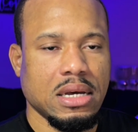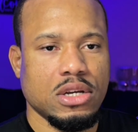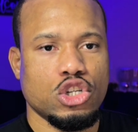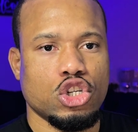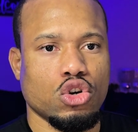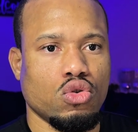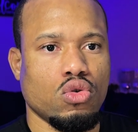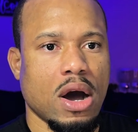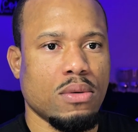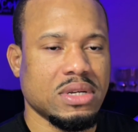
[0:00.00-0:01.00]
So
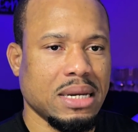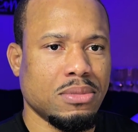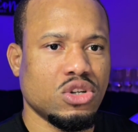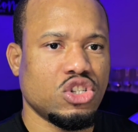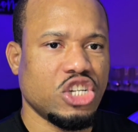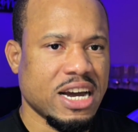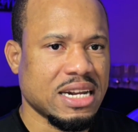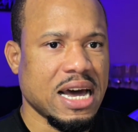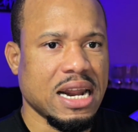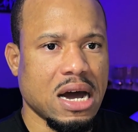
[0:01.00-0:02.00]
I was able to check
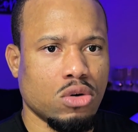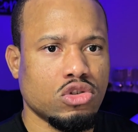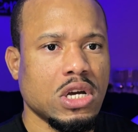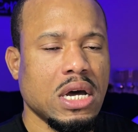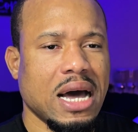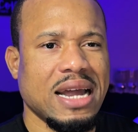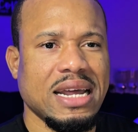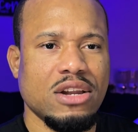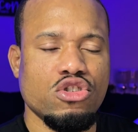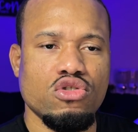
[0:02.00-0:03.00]
that out. I
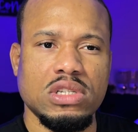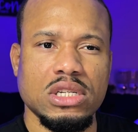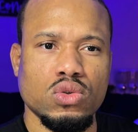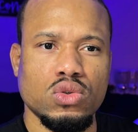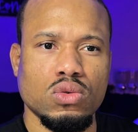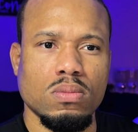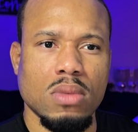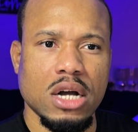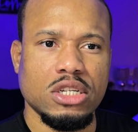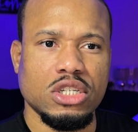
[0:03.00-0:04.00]
didn't use it too
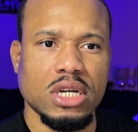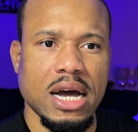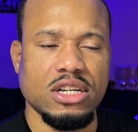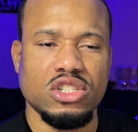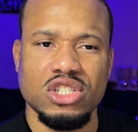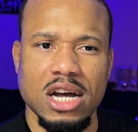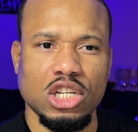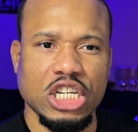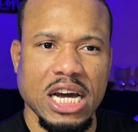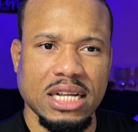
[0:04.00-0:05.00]
much. I
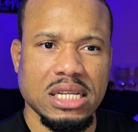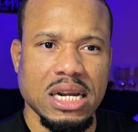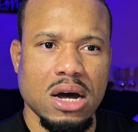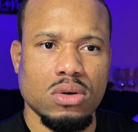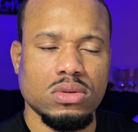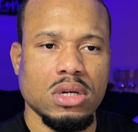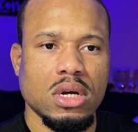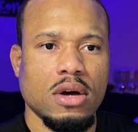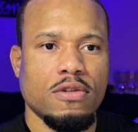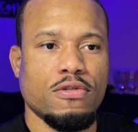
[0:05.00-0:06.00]
checked it out
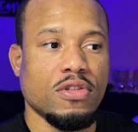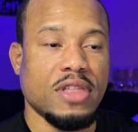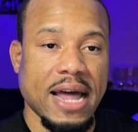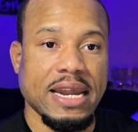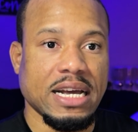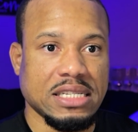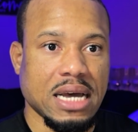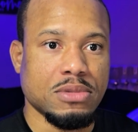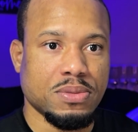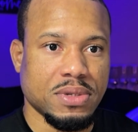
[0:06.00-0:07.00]
for that exam
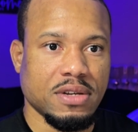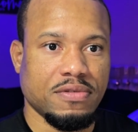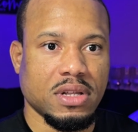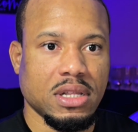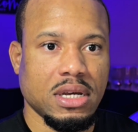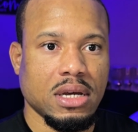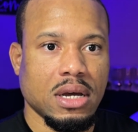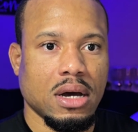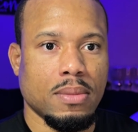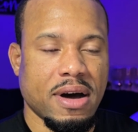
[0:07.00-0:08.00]
specifically.
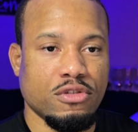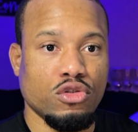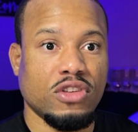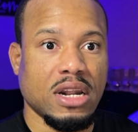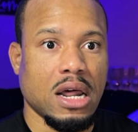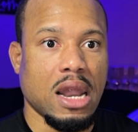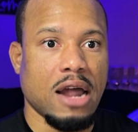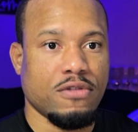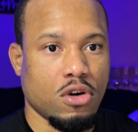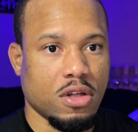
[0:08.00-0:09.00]
I've used it a lot
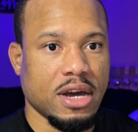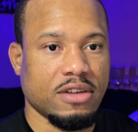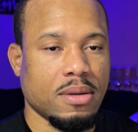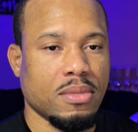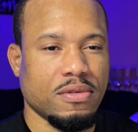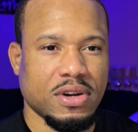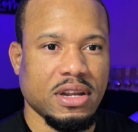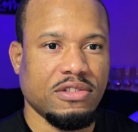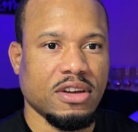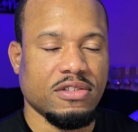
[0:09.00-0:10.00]
for other exams, but for
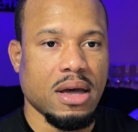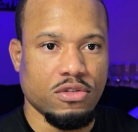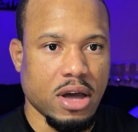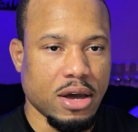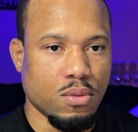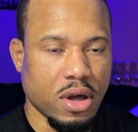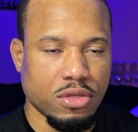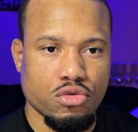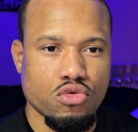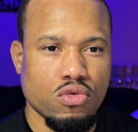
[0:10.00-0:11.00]
this exam, I went
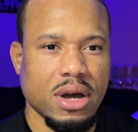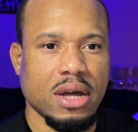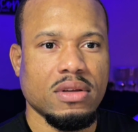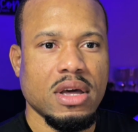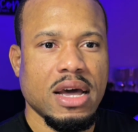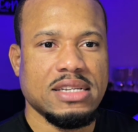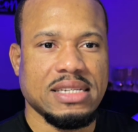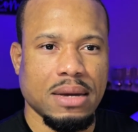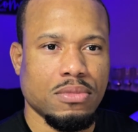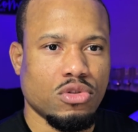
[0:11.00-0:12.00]
through it,
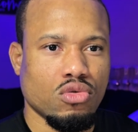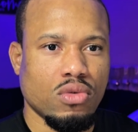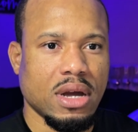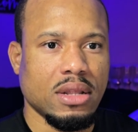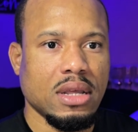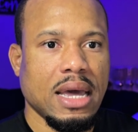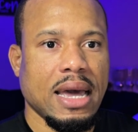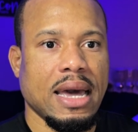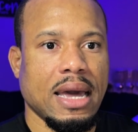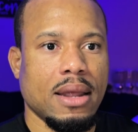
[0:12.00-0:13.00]
skimmed through it,
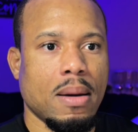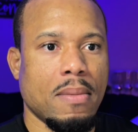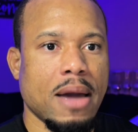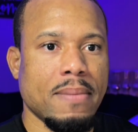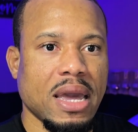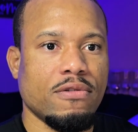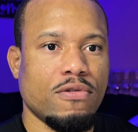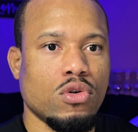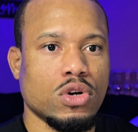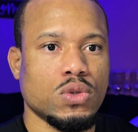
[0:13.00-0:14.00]
and my main
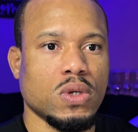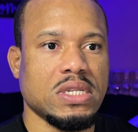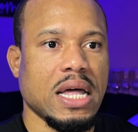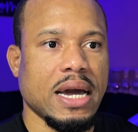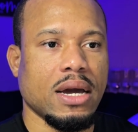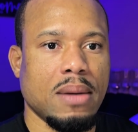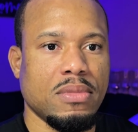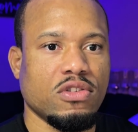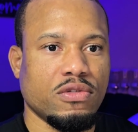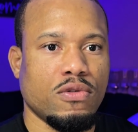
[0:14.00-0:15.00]
focus was like, let me
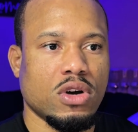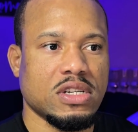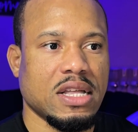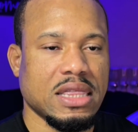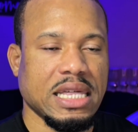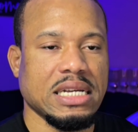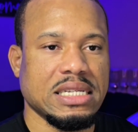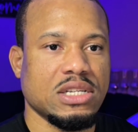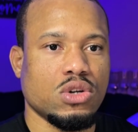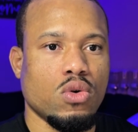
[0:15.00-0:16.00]
just focus on things
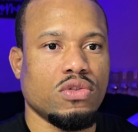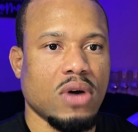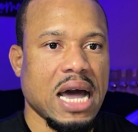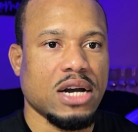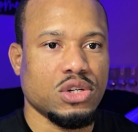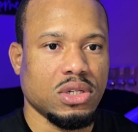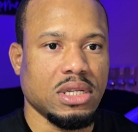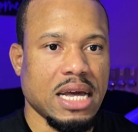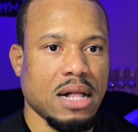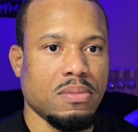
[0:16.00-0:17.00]
that's going to actually
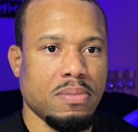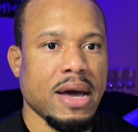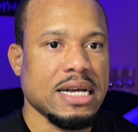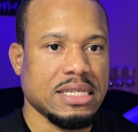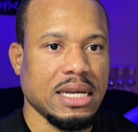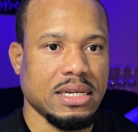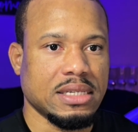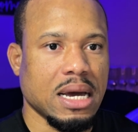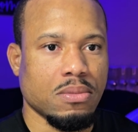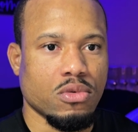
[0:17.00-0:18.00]
help me pass the
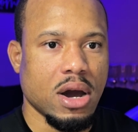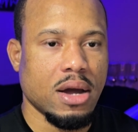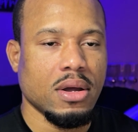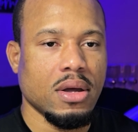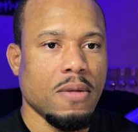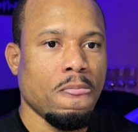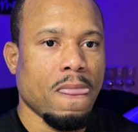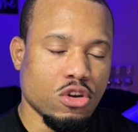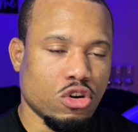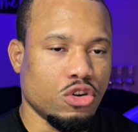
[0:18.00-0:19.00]
exam, right?
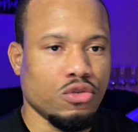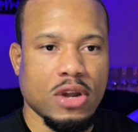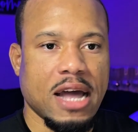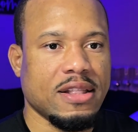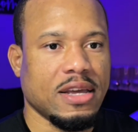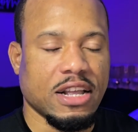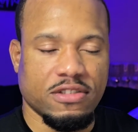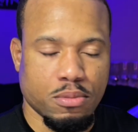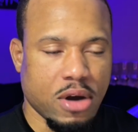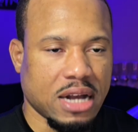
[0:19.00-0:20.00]
You could do that and get some
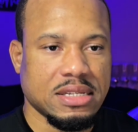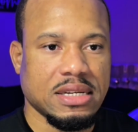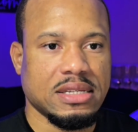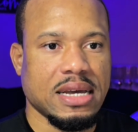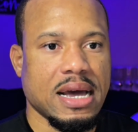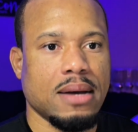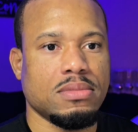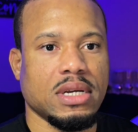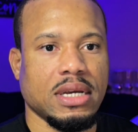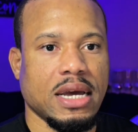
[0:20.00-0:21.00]
practice exams
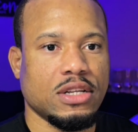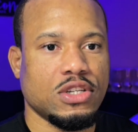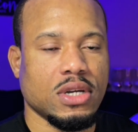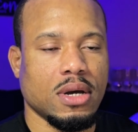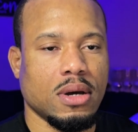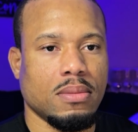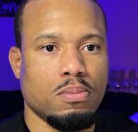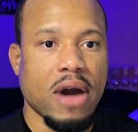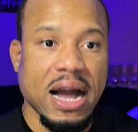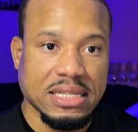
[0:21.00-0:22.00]
and get some
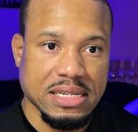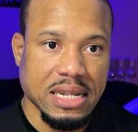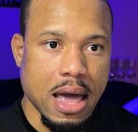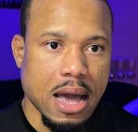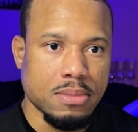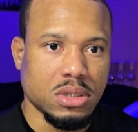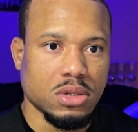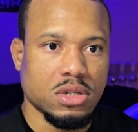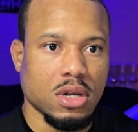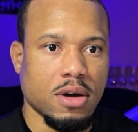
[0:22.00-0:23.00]
practice labs and
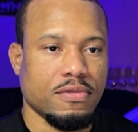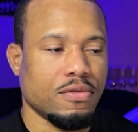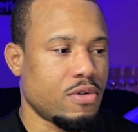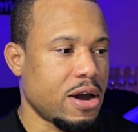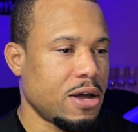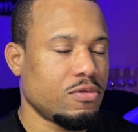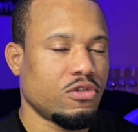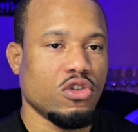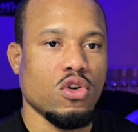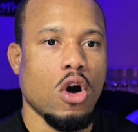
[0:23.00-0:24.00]
stuff, right? So
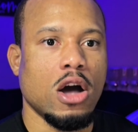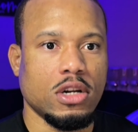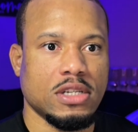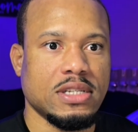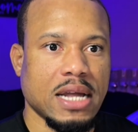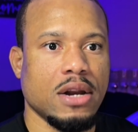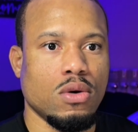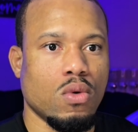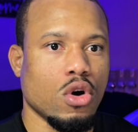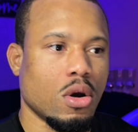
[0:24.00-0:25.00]
you could understand the
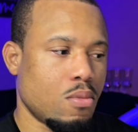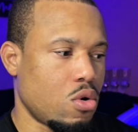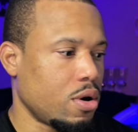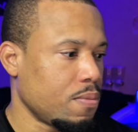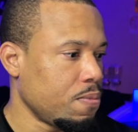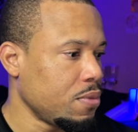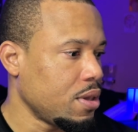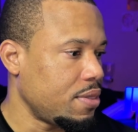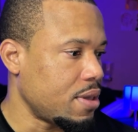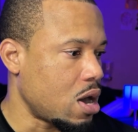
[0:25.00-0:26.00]
work more.
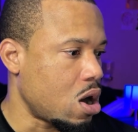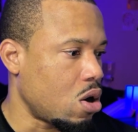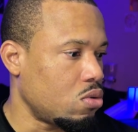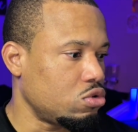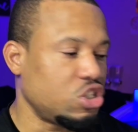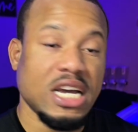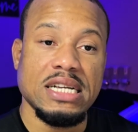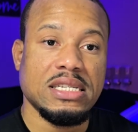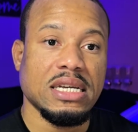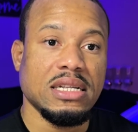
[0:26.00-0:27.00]
Now,
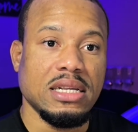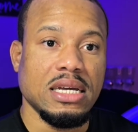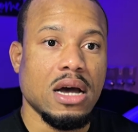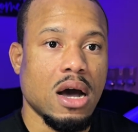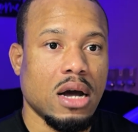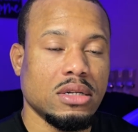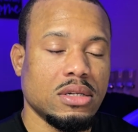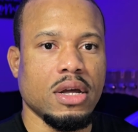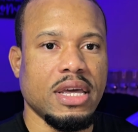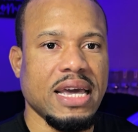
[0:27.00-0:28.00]
Jason Dion,
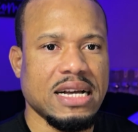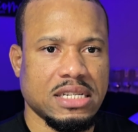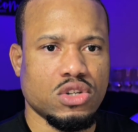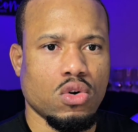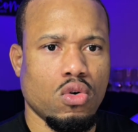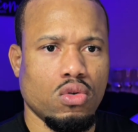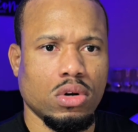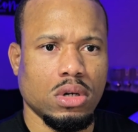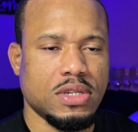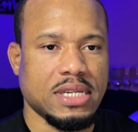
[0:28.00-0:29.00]
he has his
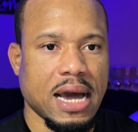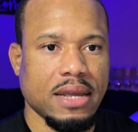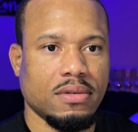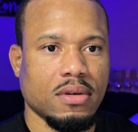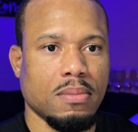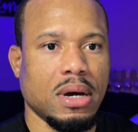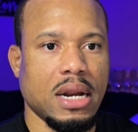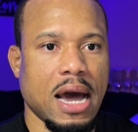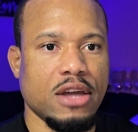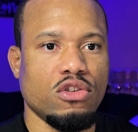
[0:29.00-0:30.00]
own site, but
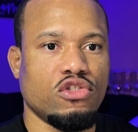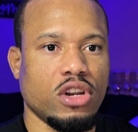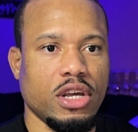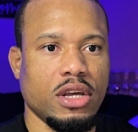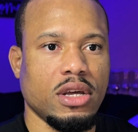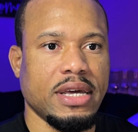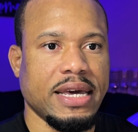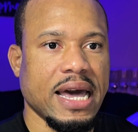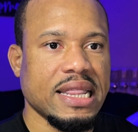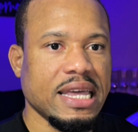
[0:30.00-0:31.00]
I usually
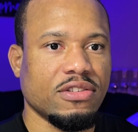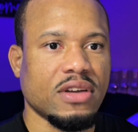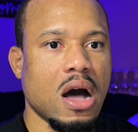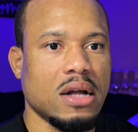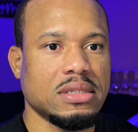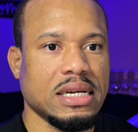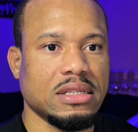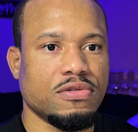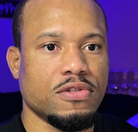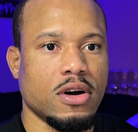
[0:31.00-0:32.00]
get his content
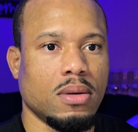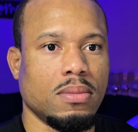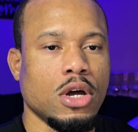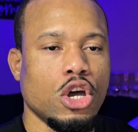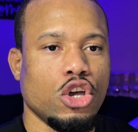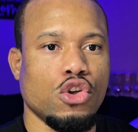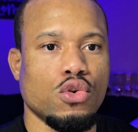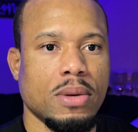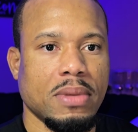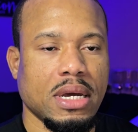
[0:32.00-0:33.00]
from
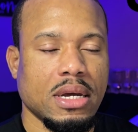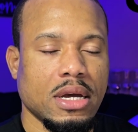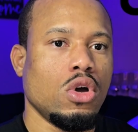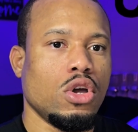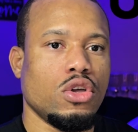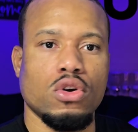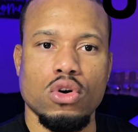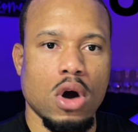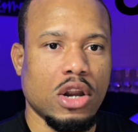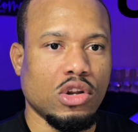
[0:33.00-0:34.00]
Udemy. You could go
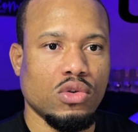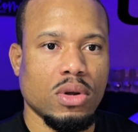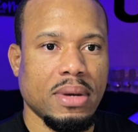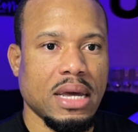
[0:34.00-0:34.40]
on Udemy.